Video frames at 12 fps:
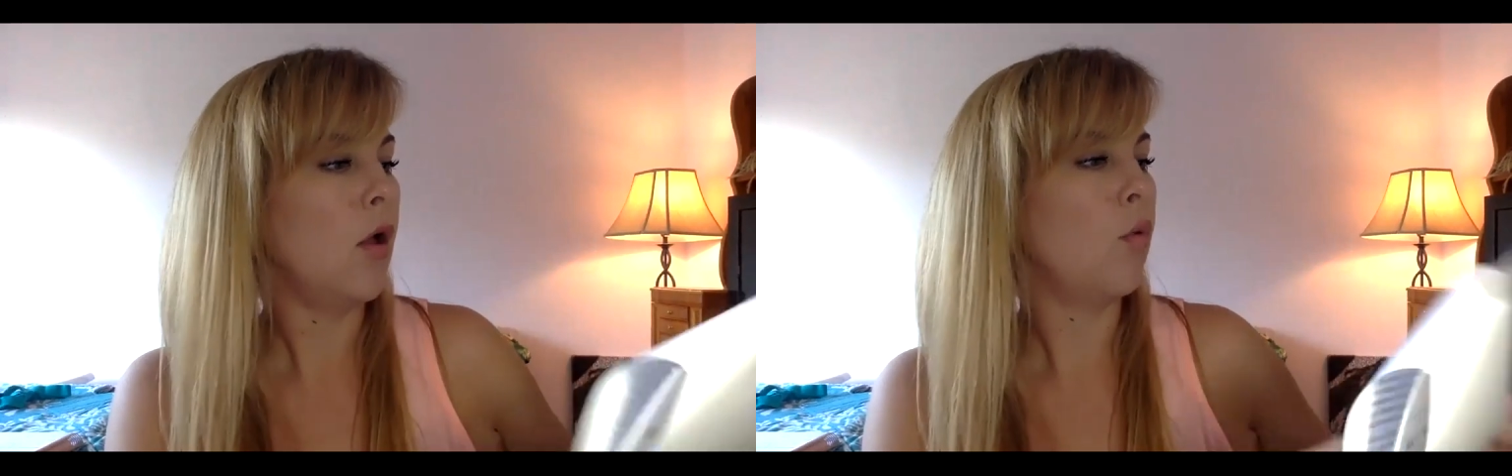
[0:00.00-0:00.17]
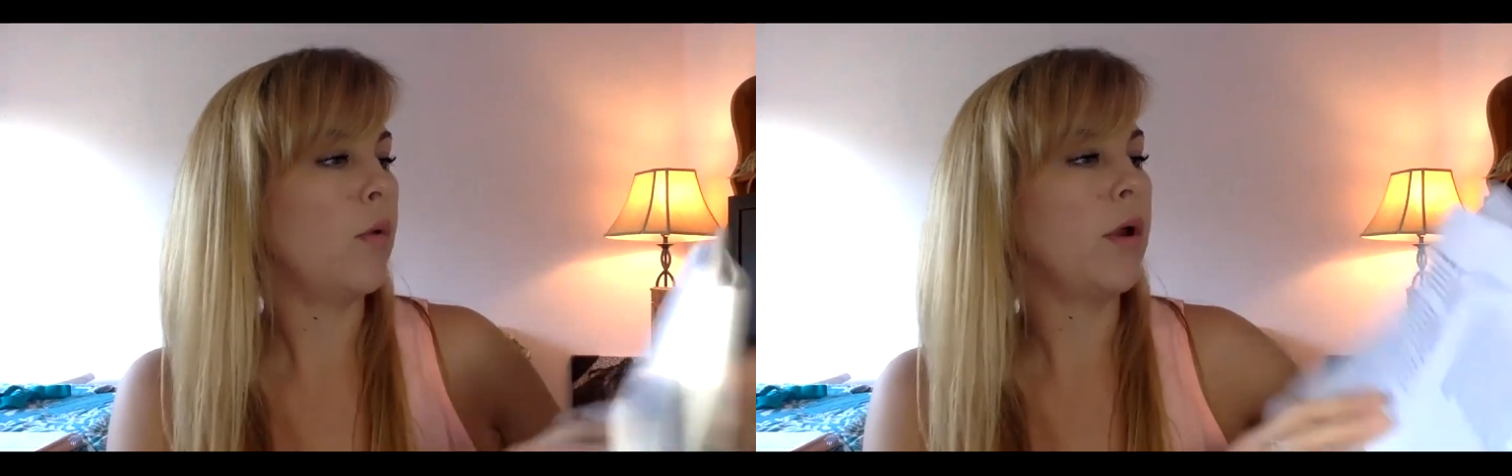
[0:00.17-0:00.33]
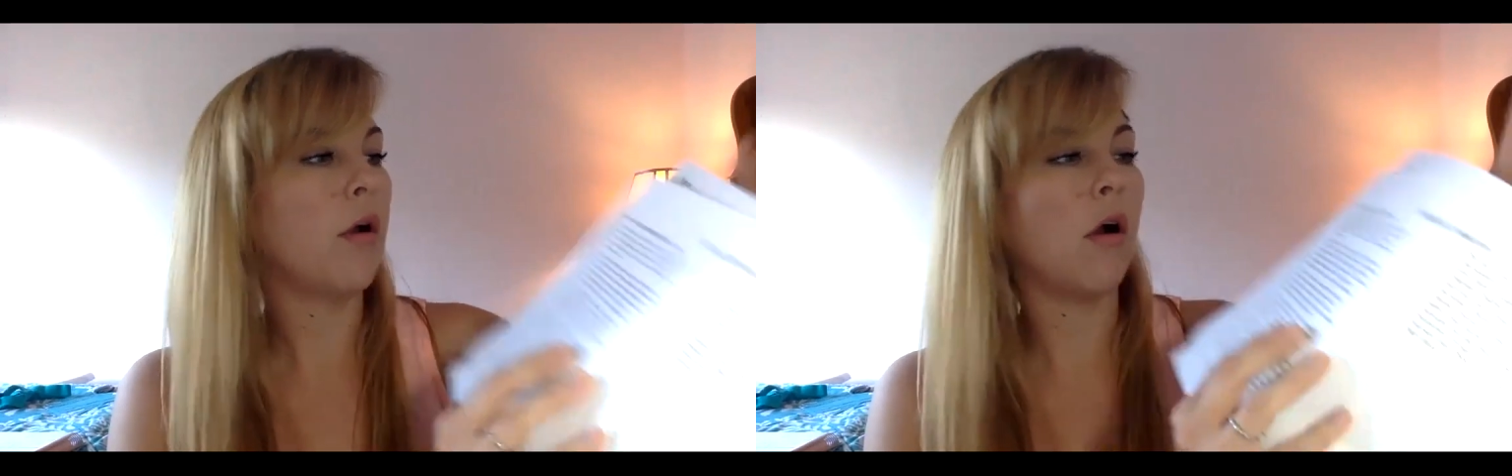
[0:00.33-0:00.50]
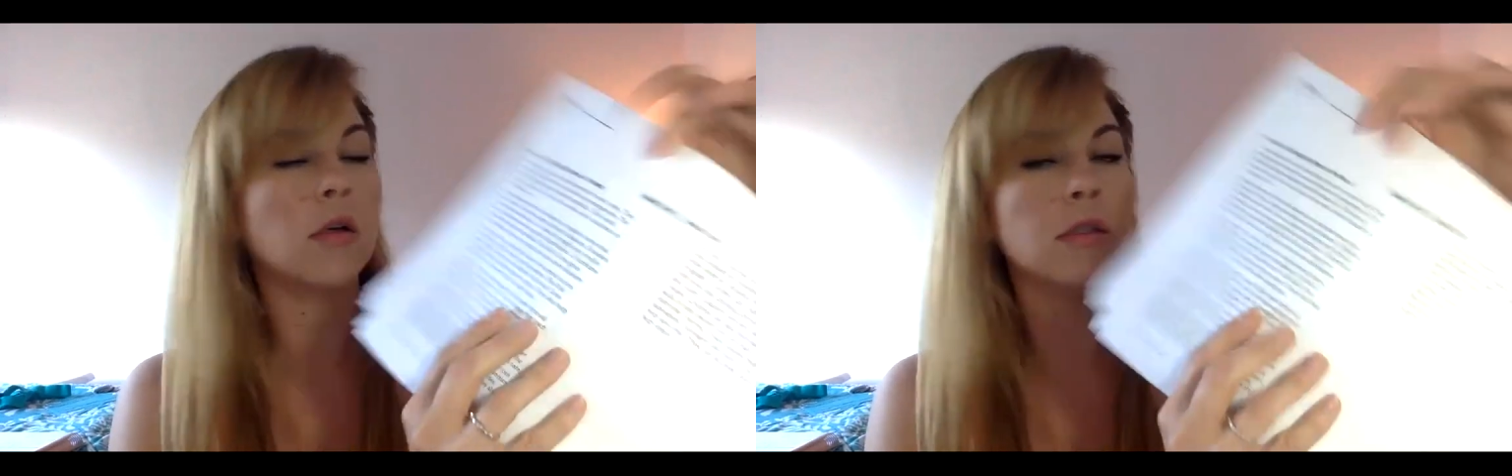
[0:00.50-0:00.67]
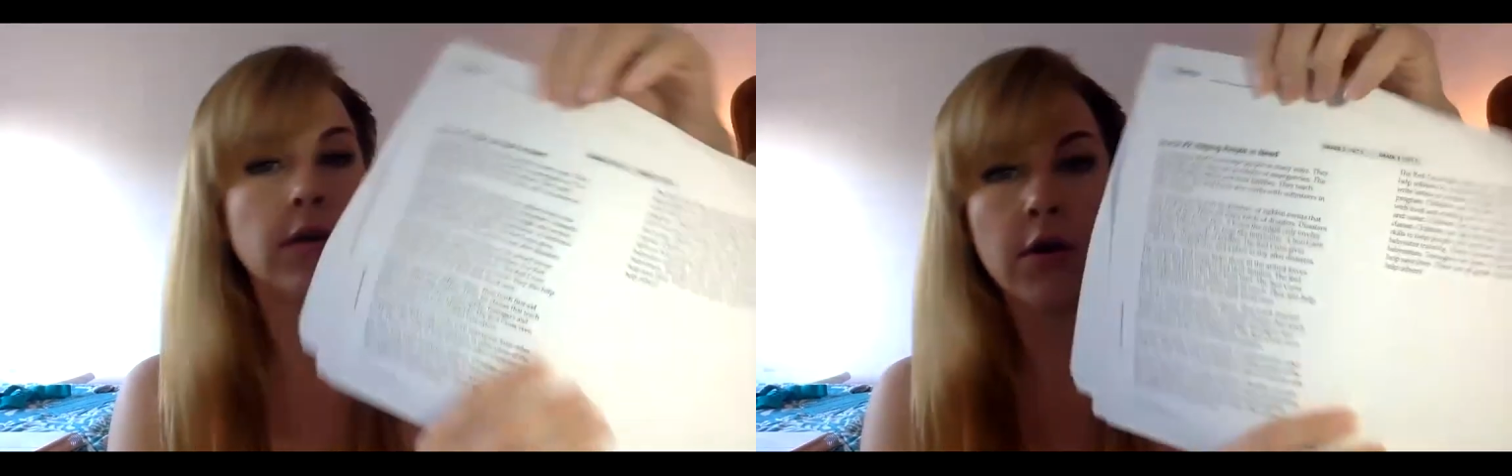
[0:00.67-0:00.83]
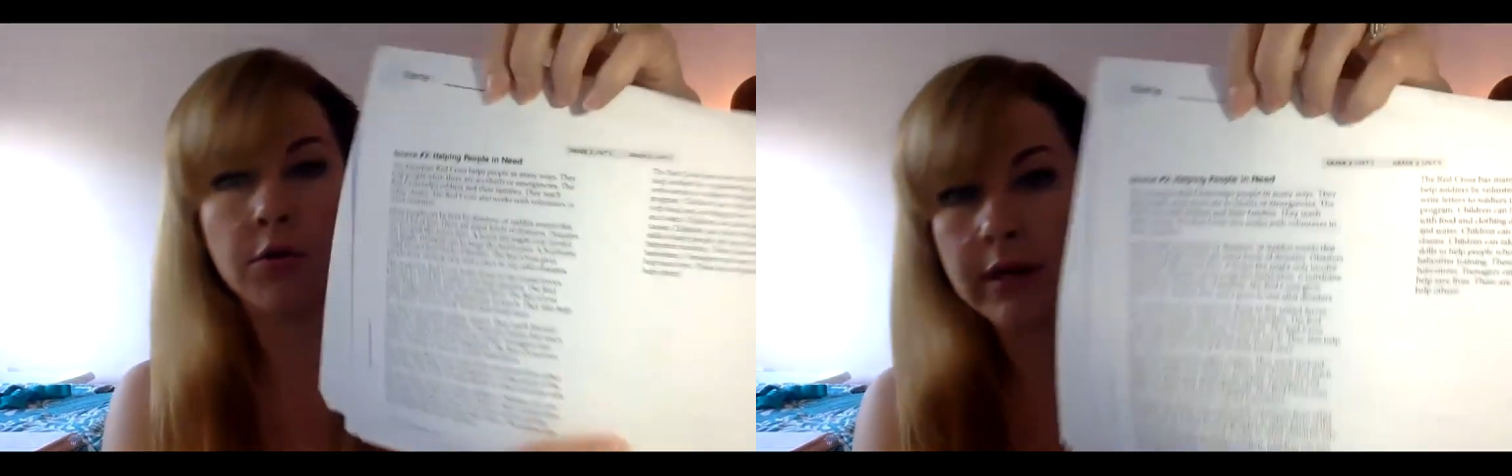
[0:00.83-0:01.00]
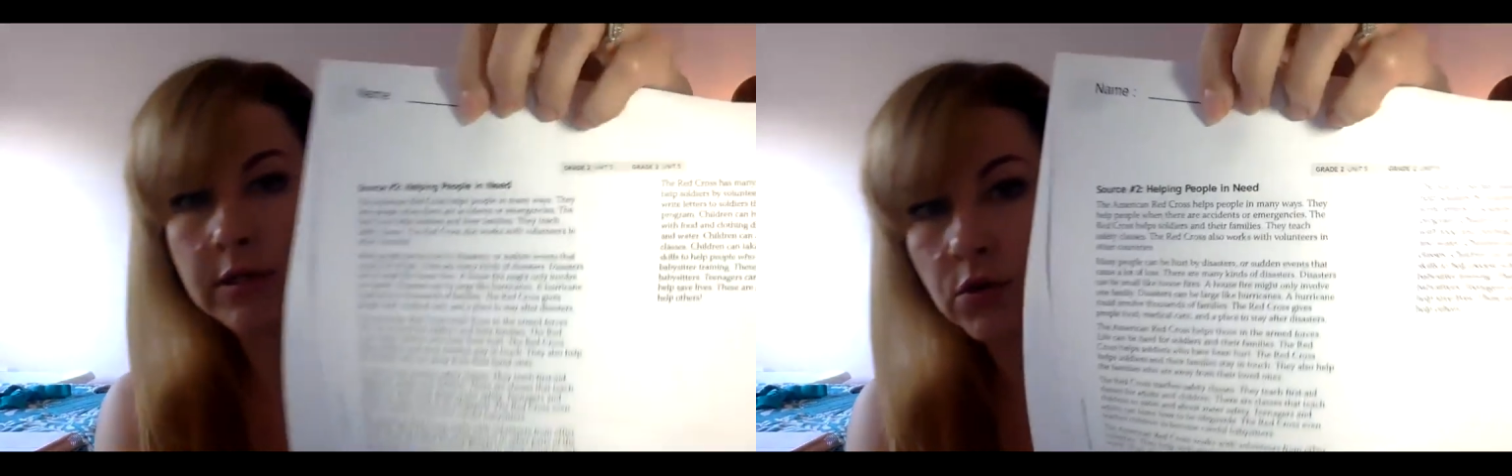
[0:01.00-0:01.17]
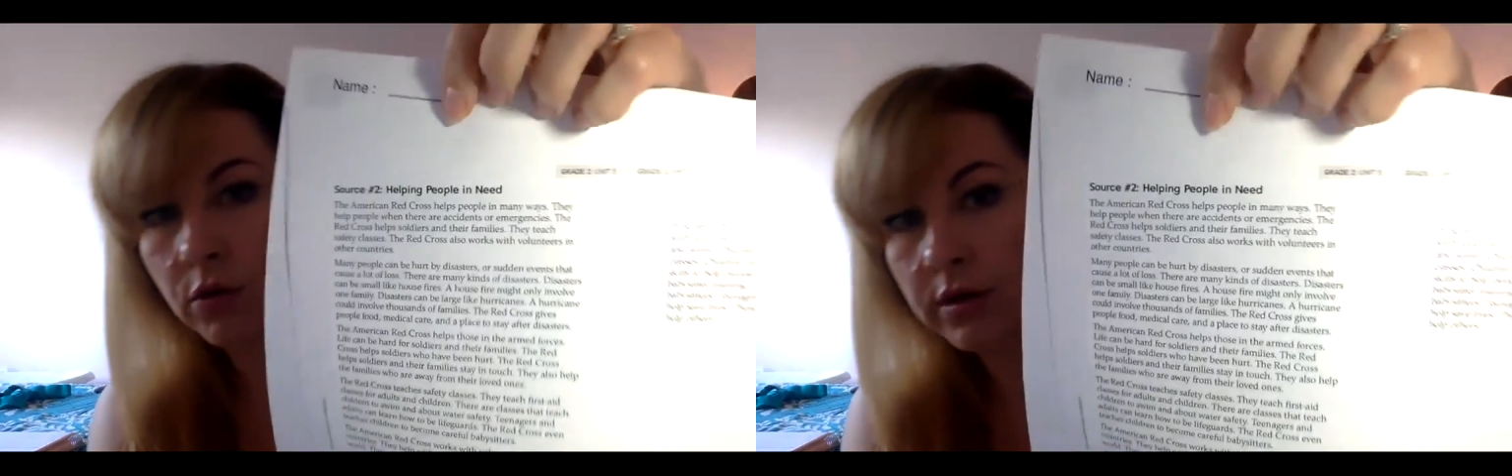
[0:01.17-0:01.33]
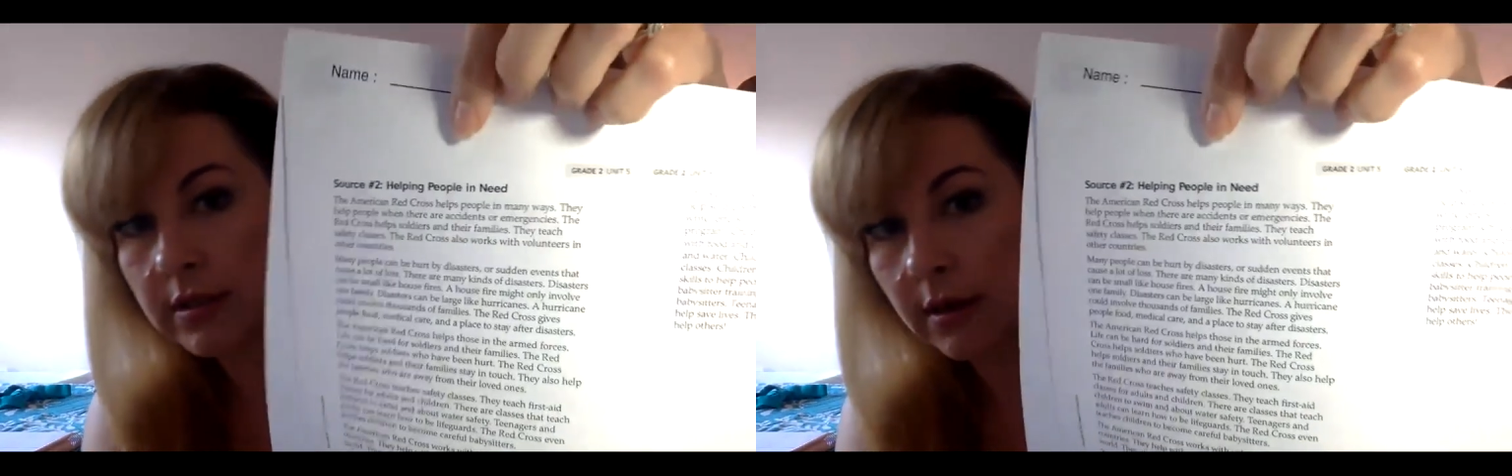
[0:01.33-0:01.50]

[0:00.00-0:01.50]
We are also gonna read source